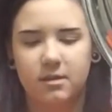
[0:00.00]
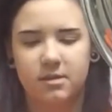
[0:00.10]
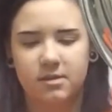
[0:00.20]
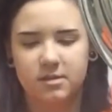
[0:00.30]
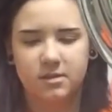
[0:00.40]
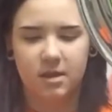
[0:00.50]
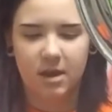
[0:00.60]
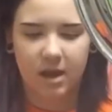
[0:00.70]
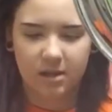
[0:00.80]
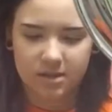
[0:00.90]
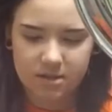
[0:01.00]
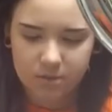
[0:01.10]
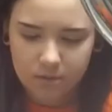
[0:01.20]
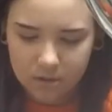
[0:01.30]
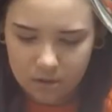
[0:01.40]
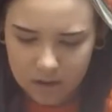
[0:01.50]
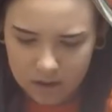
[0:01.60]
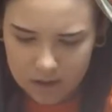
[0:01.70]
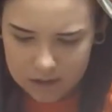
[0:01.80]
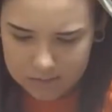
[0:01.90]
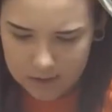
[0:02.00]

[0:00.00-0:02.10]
This is the Alice Through the Looking Glass